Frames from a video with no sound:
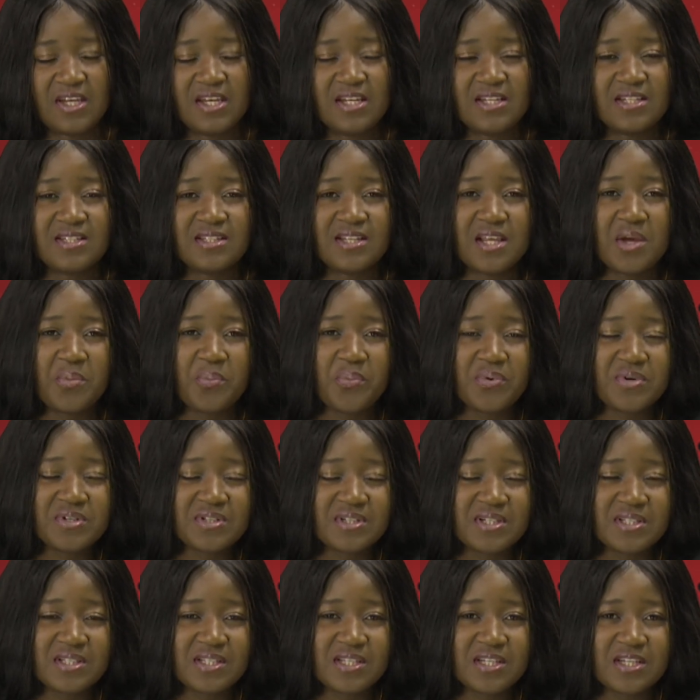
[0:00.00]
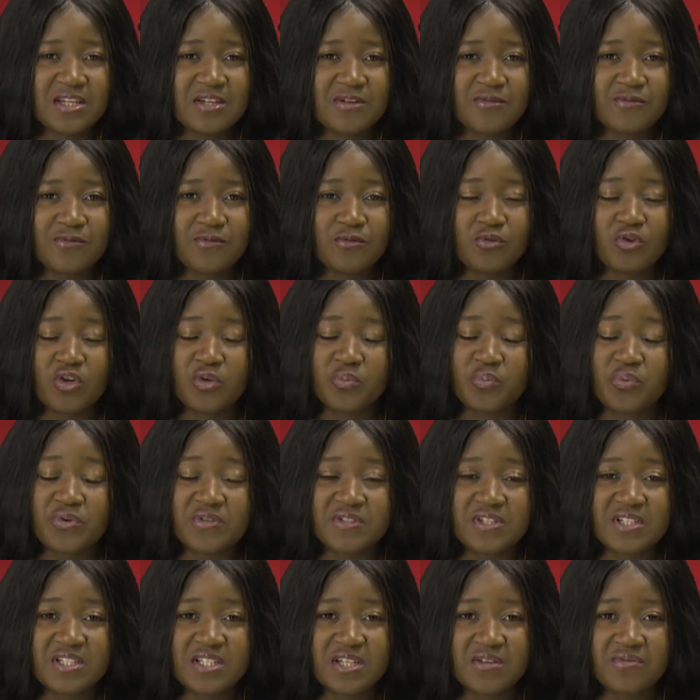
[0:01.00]
Stay positive, not
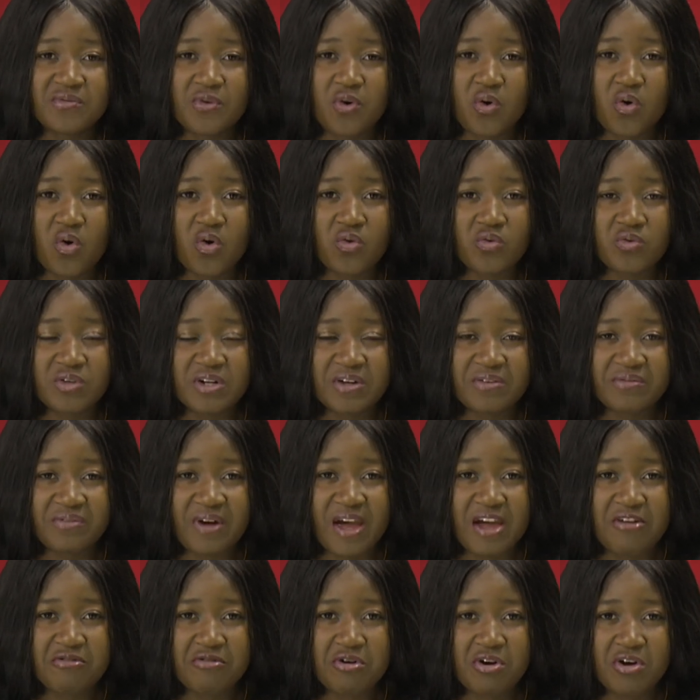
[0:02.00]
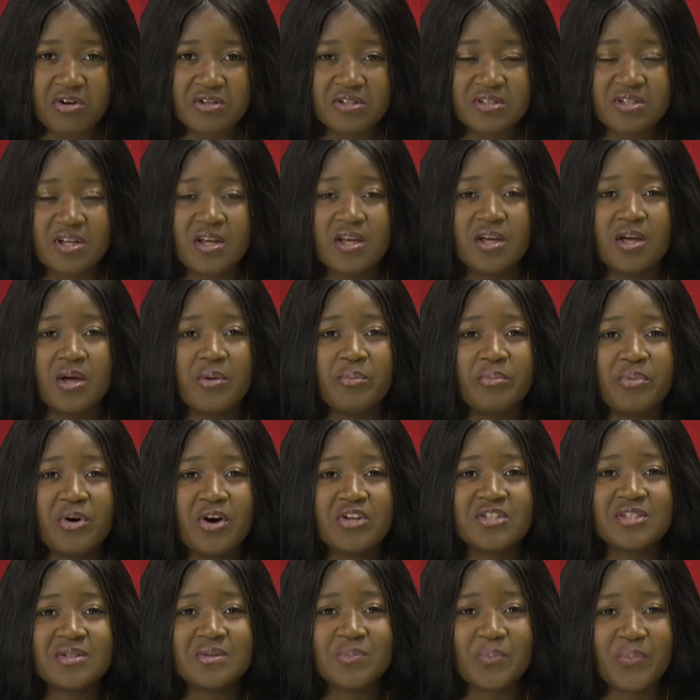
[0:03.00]
positive on coronavirus,
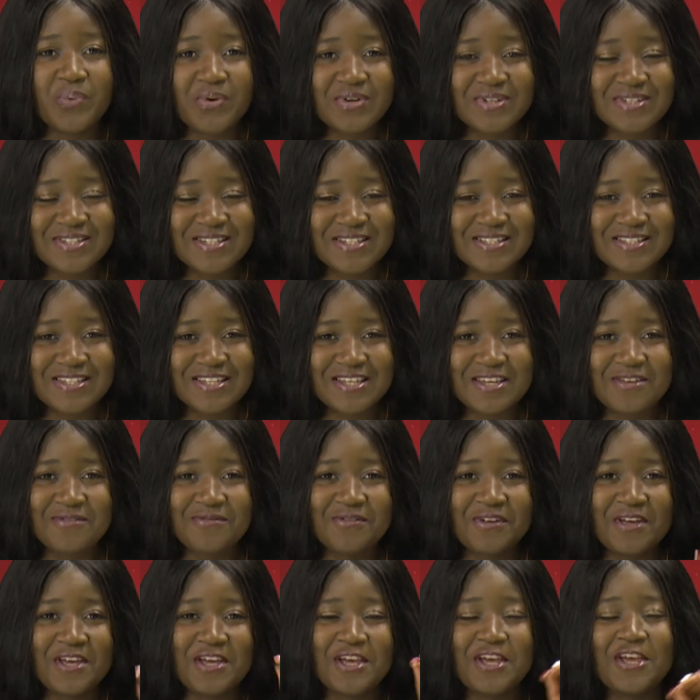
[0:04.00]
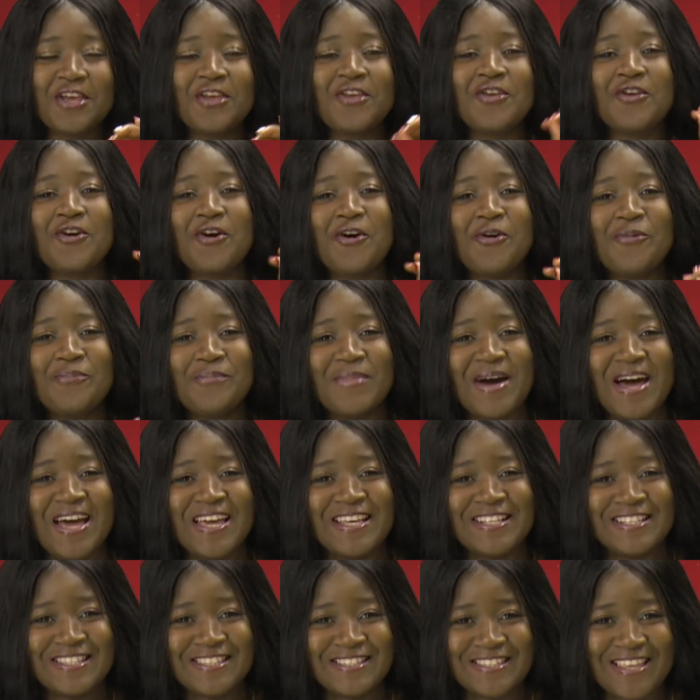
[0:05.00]
but positive in your
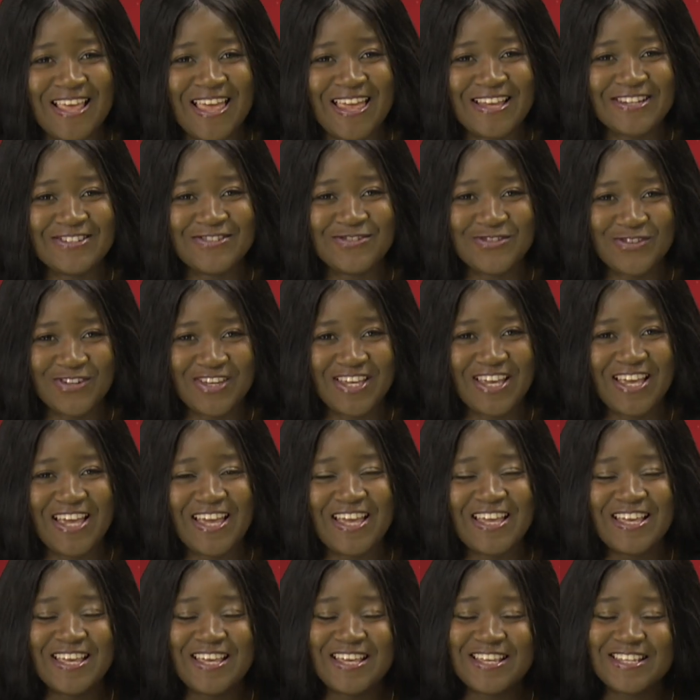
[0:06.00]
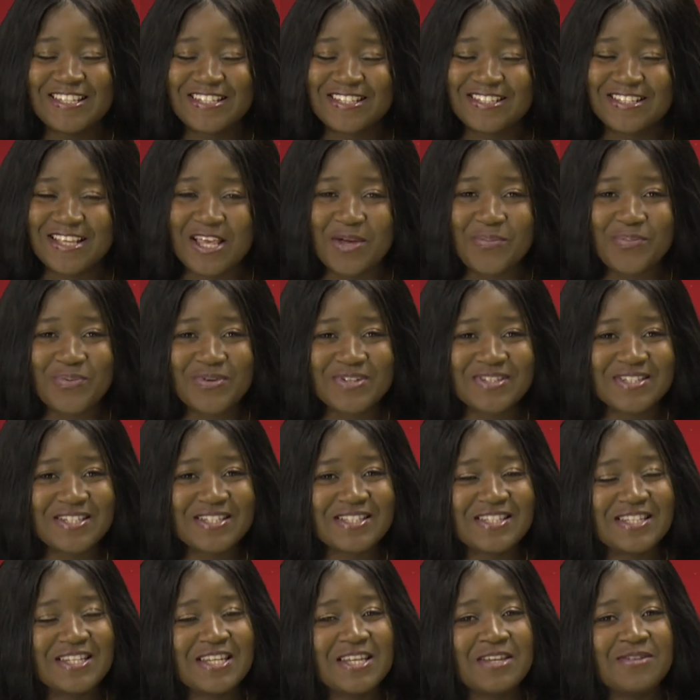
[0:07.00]
mindset, okay? Stay
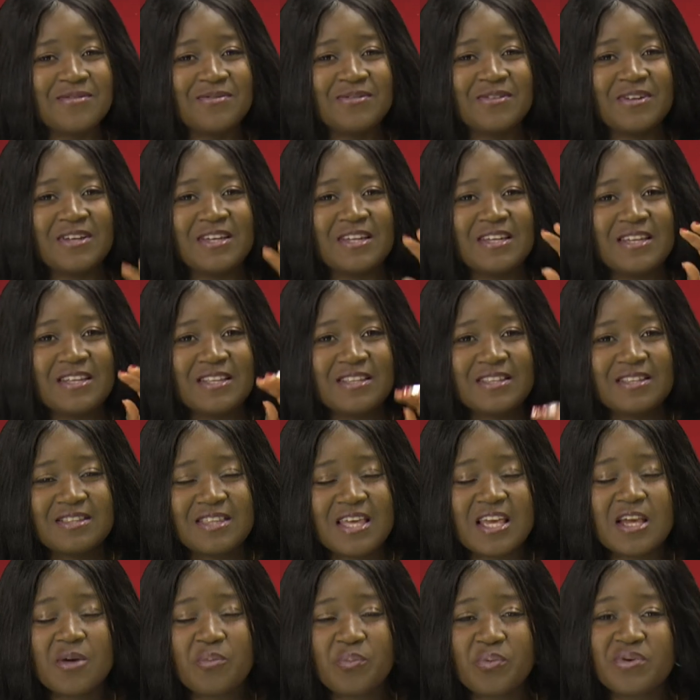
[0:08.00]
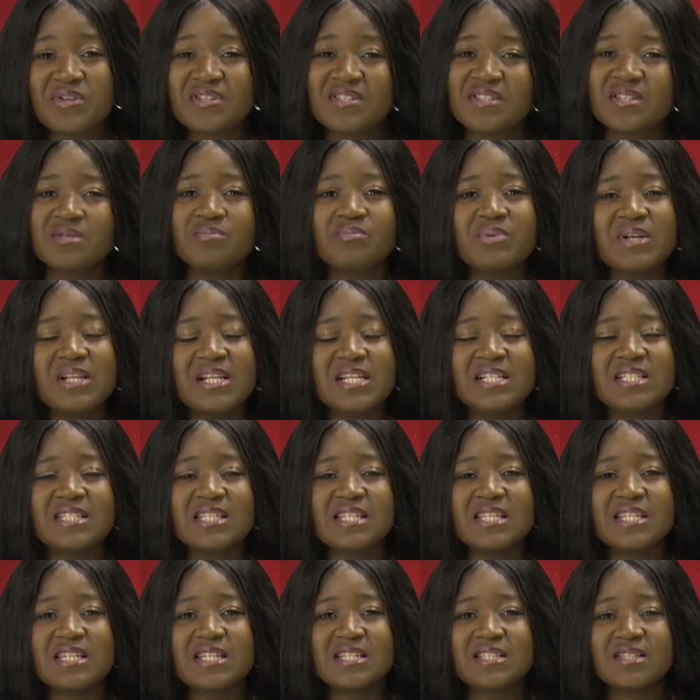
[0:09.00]
positive, think
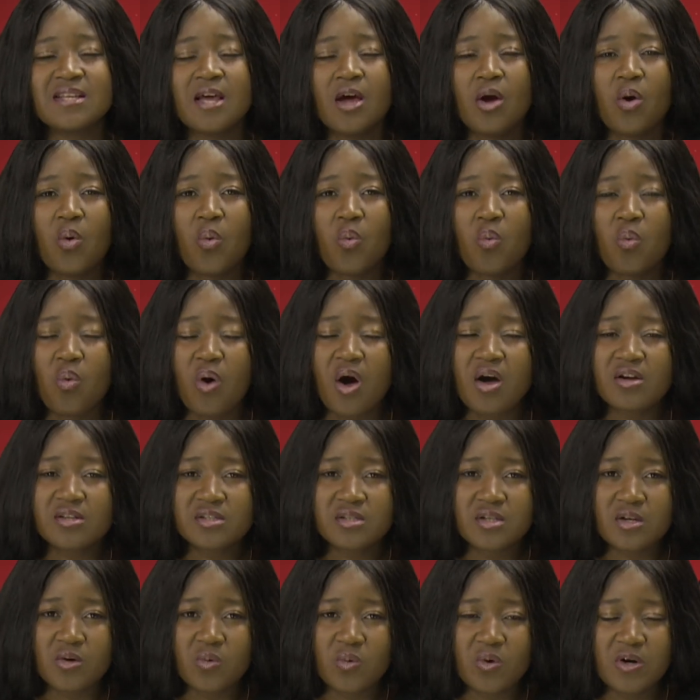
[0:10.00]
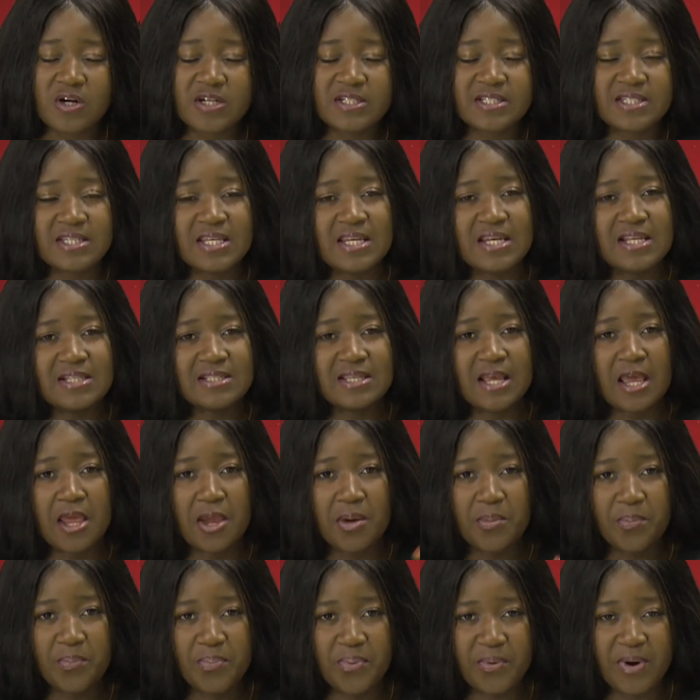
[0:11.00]
possibilities, work towards it,
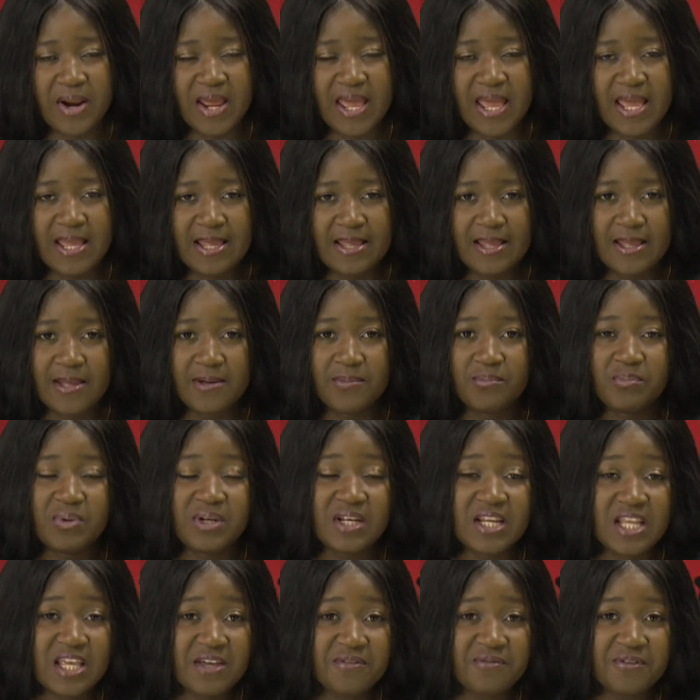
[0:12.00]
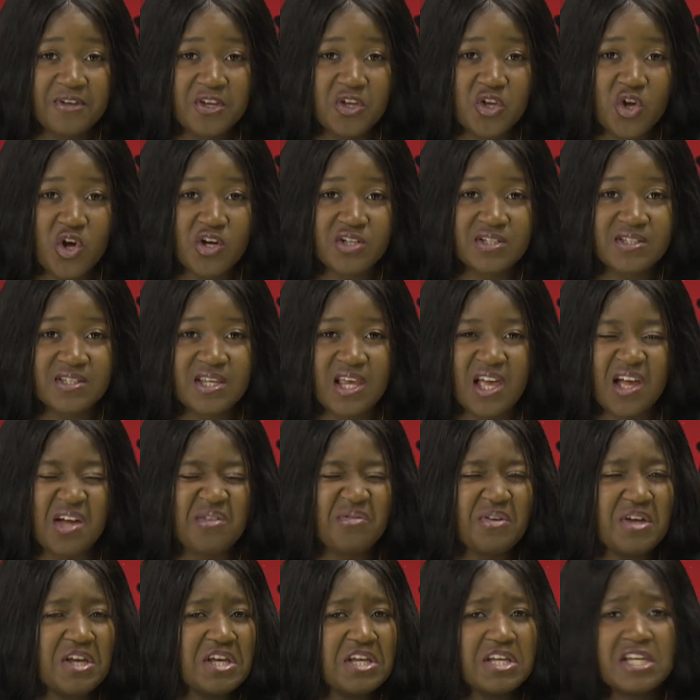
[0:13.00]
pray, believe in
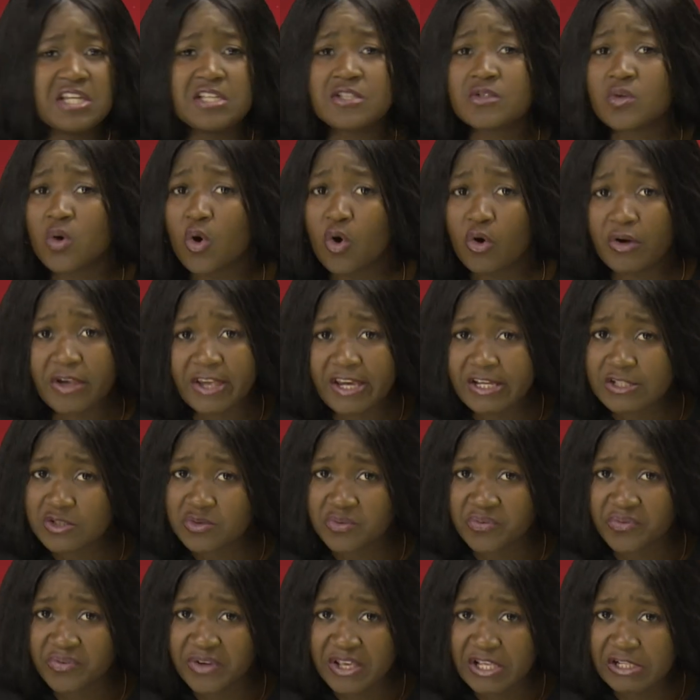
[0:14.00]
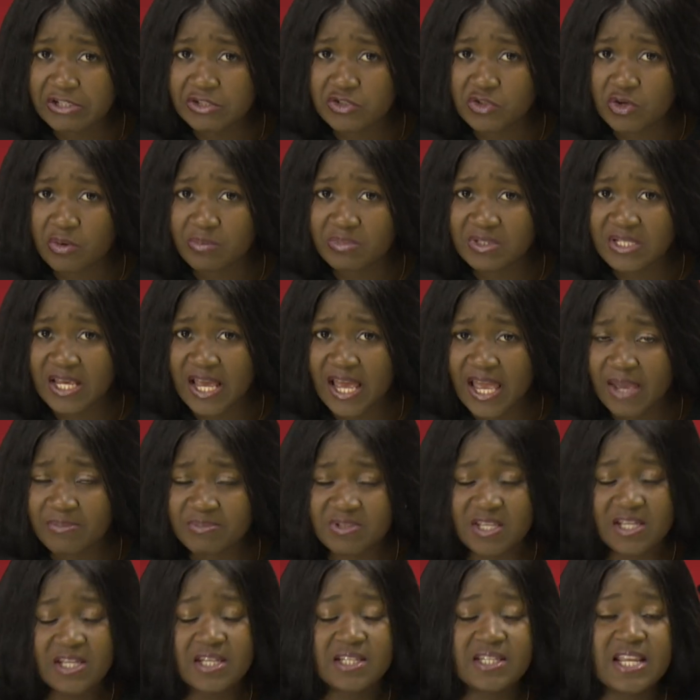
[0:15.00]
yourself. It's okay to fail
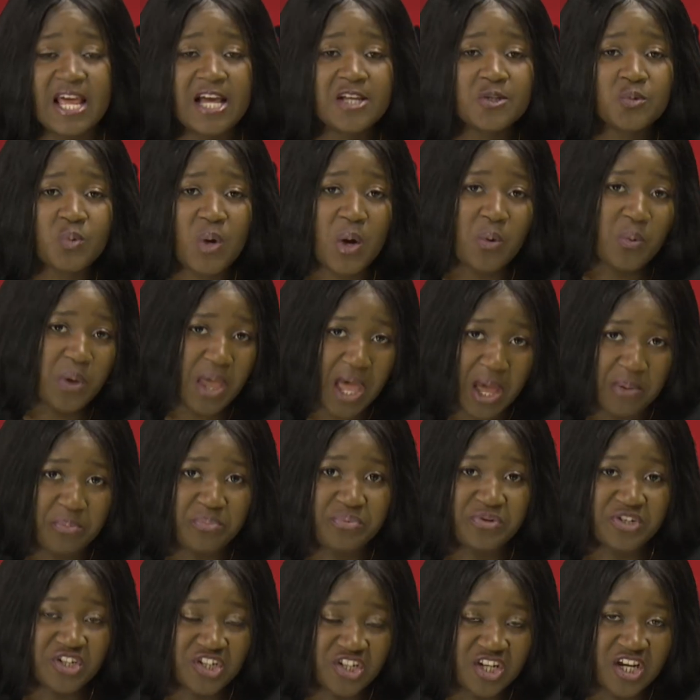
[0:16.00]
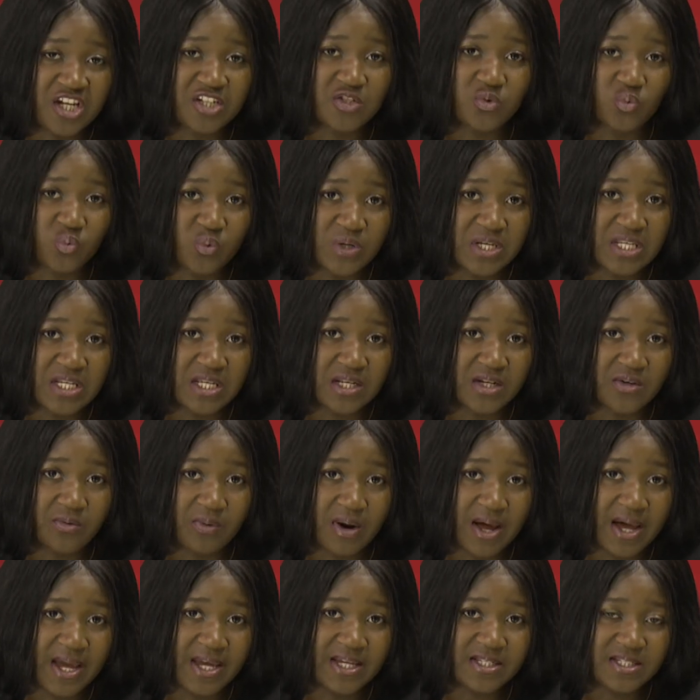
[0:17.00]
sometimes. That's why we appreciate winning,
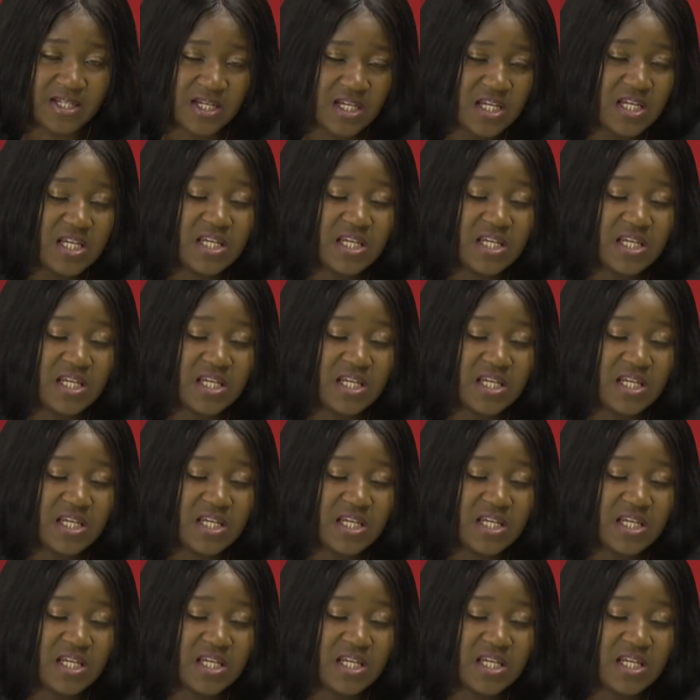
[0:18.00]
right?